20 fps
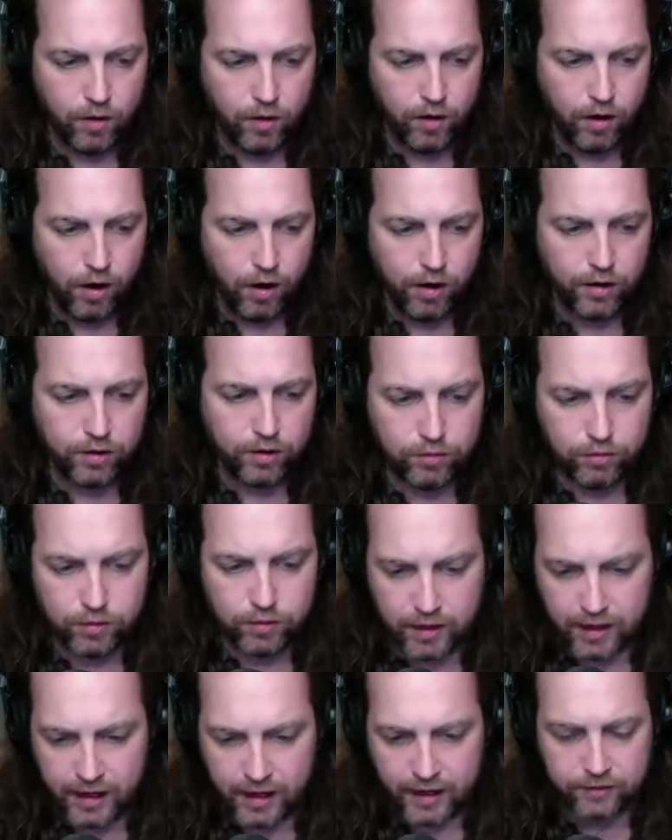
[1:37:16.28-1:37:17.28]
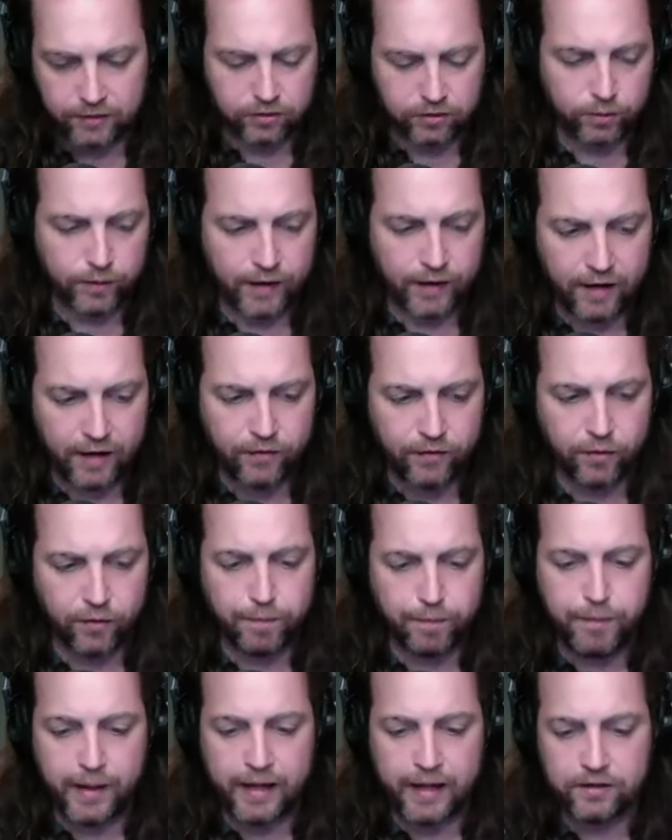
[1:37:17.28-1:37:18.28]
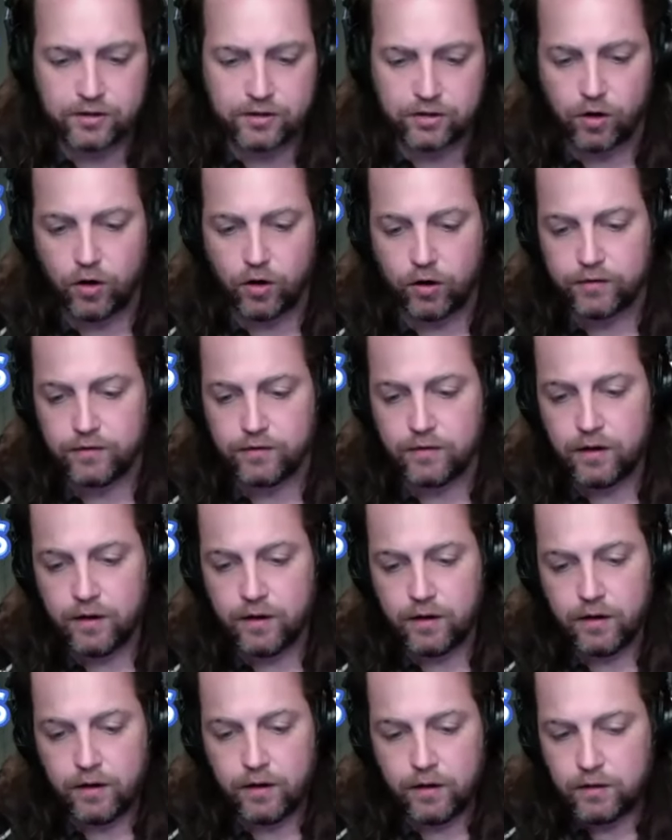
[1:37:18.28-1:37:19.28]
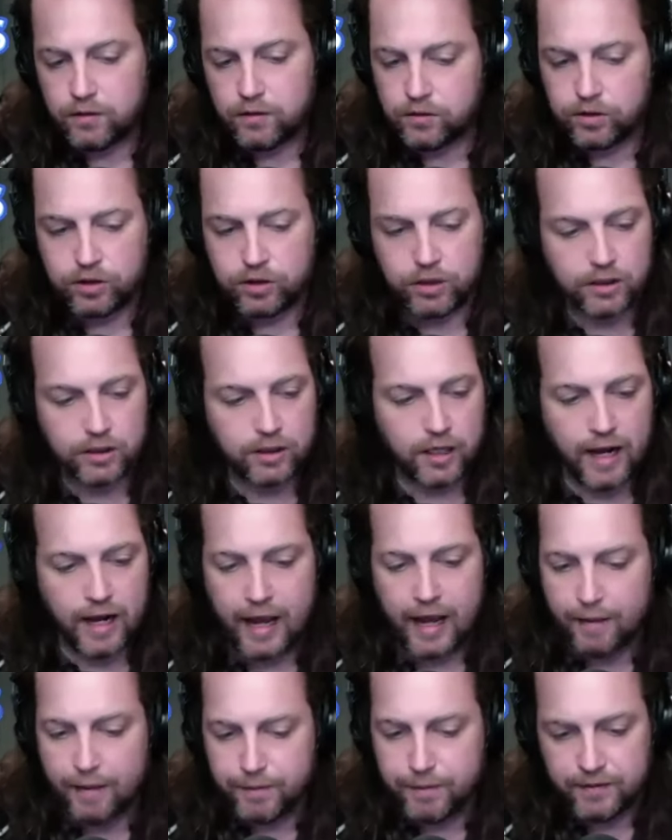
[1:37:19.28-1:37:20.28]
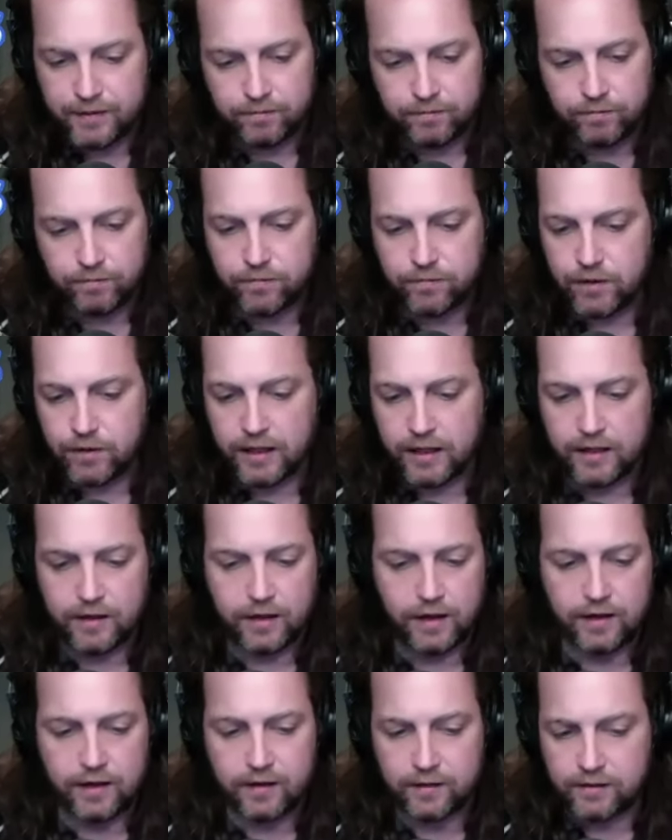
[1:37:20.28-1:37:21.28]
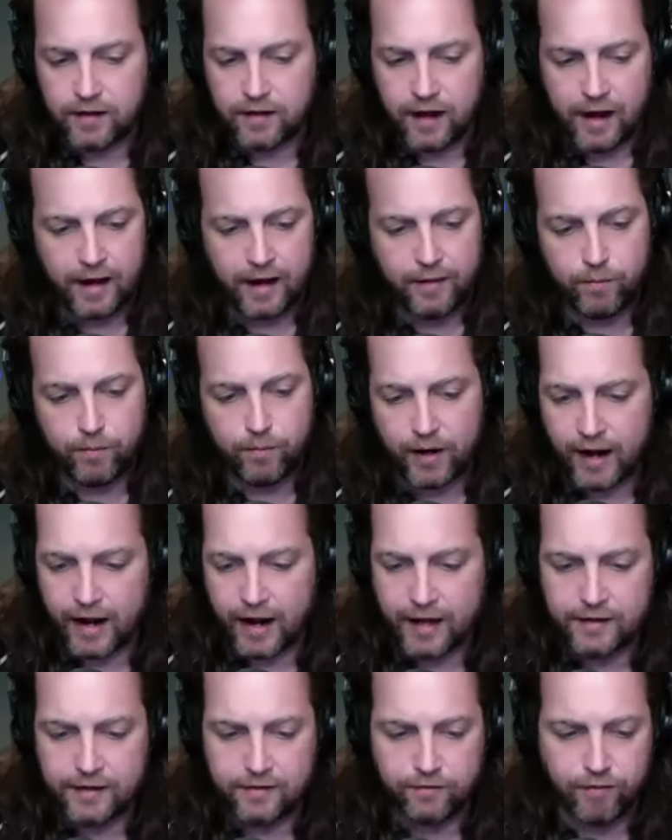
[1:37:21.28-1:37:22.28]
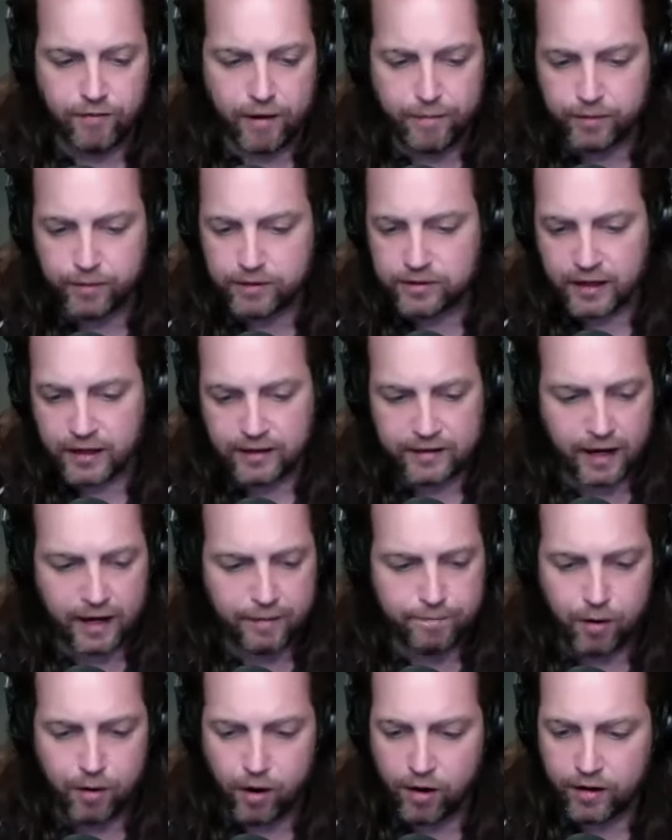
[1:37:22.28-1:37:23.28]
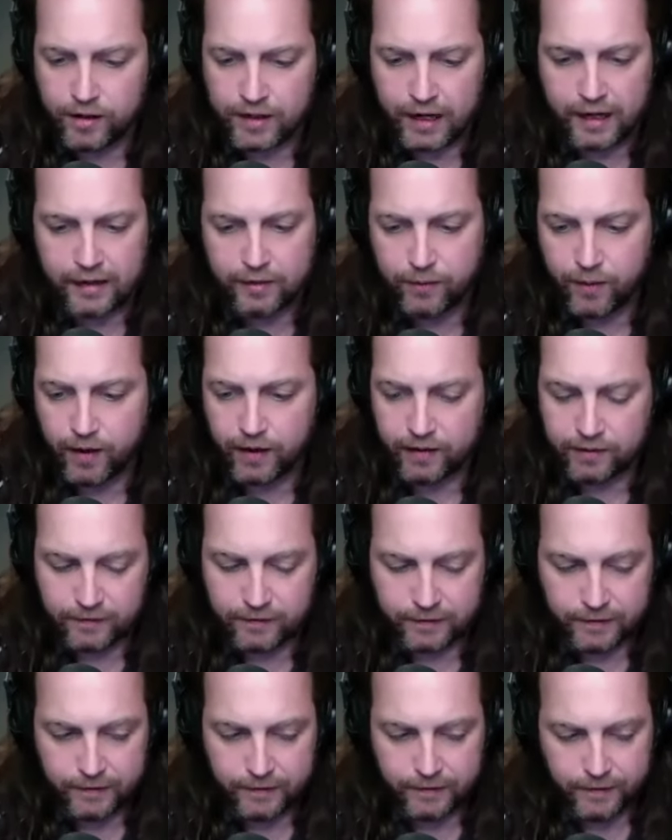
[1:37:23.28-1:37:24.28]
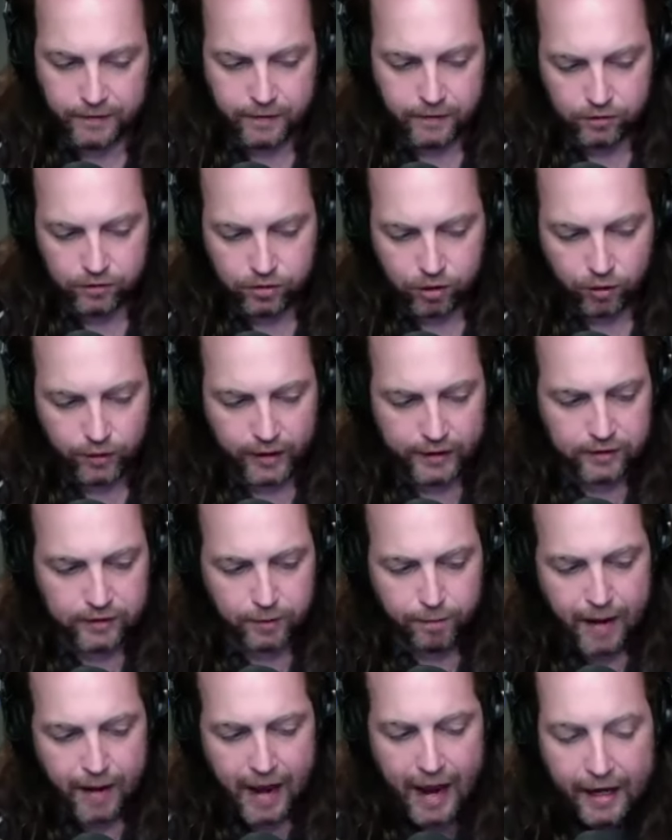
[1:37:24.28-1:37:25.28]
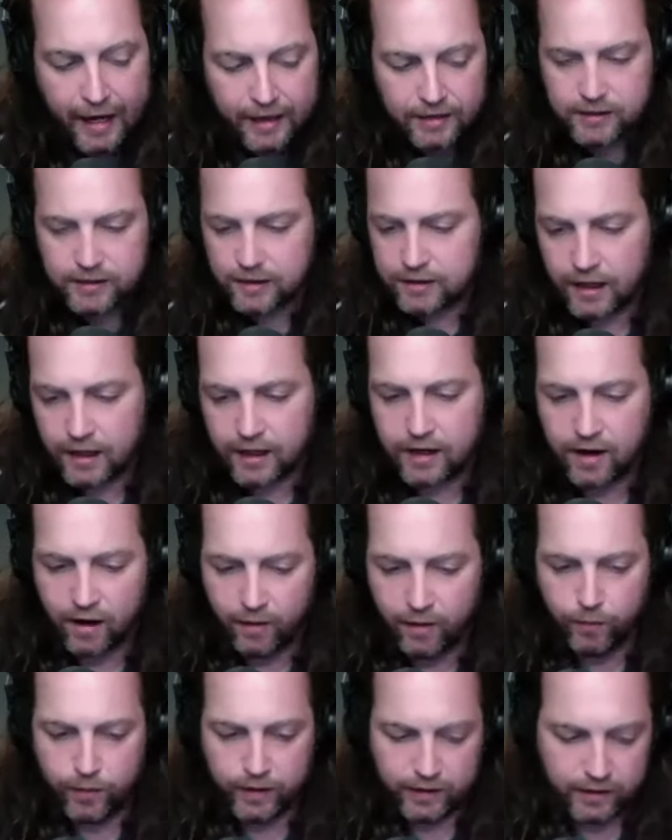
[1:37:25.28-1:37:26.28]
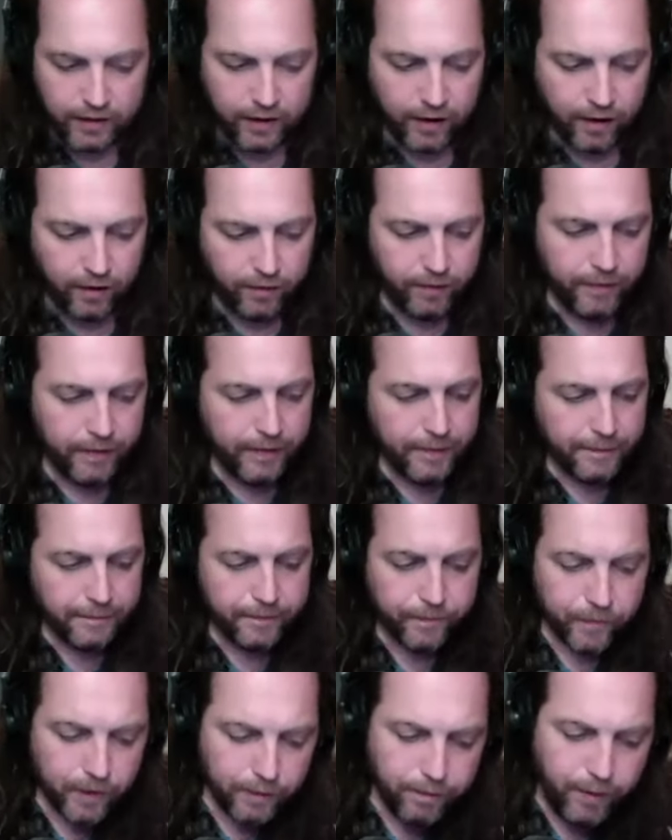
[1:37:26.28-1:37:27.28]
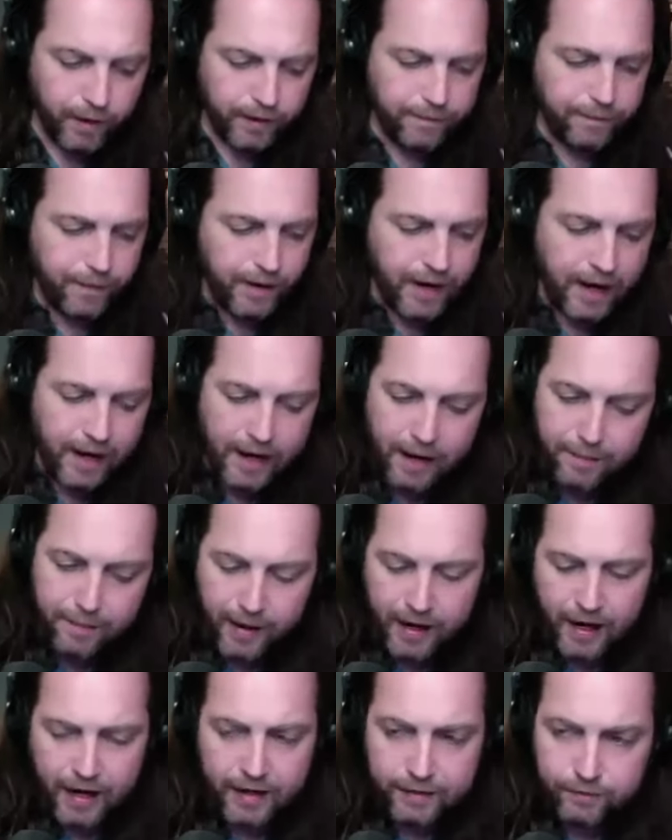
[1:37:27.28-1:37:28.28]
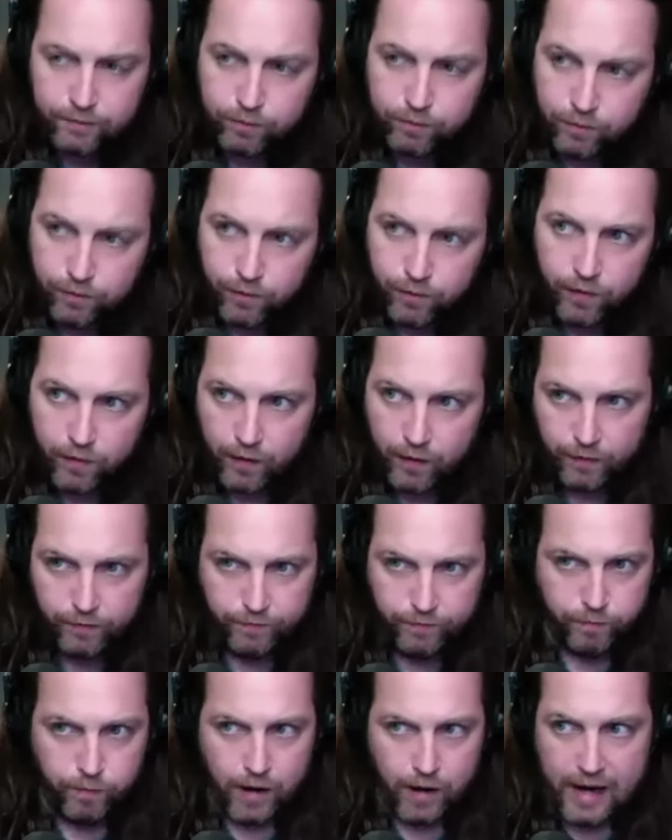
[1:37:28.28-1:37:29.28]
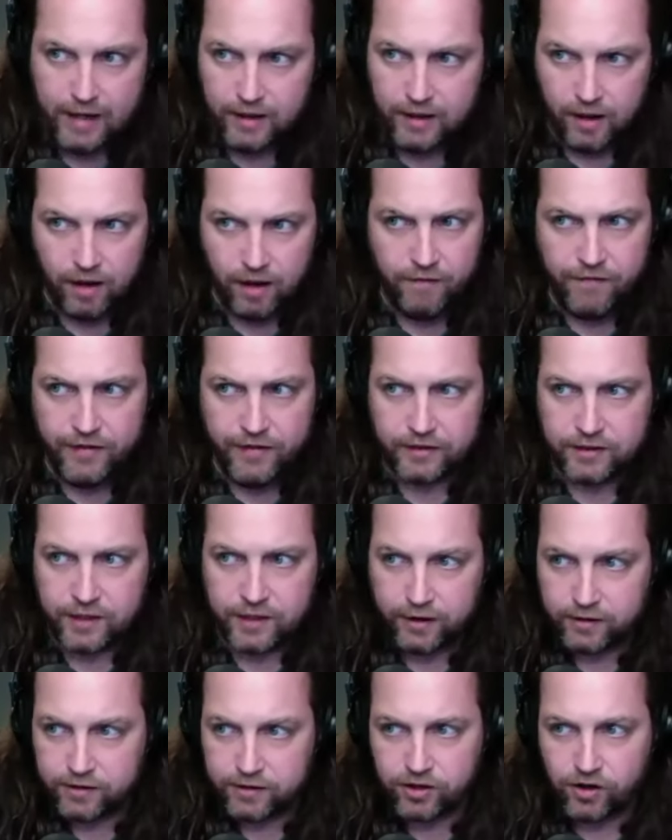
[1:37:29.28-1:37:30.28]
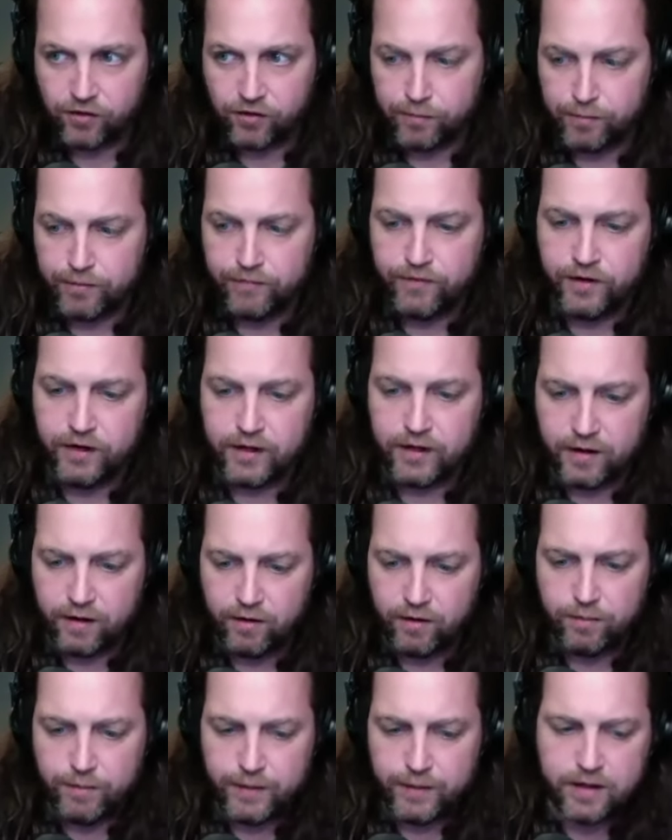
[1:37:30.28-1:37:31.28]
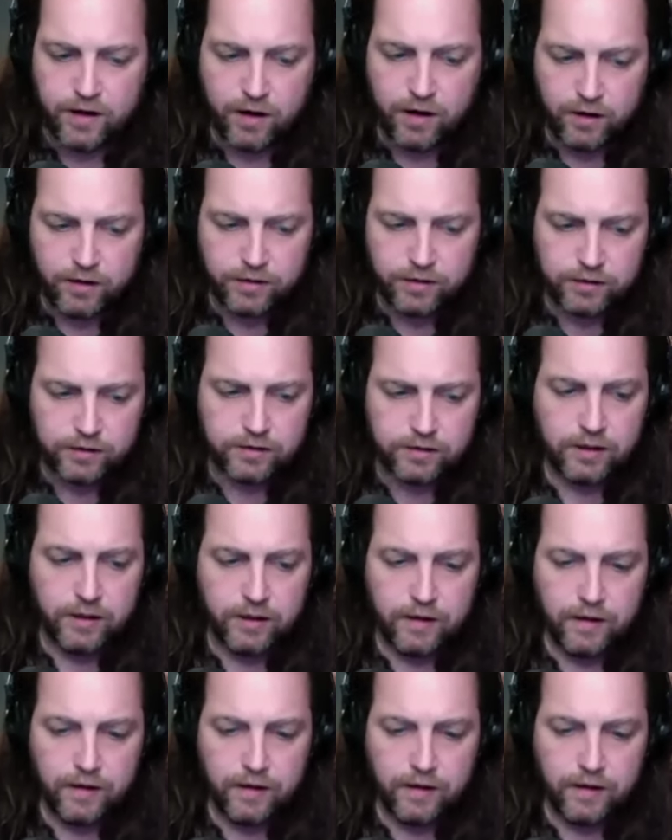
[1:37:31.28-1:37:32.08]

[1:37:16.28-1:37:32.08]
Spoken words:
argued against or whatever based on shit that happened in a time when I didn't represent that party anyway. Right. So that's the baggage that they come with, but I love the Sarah Silverman video because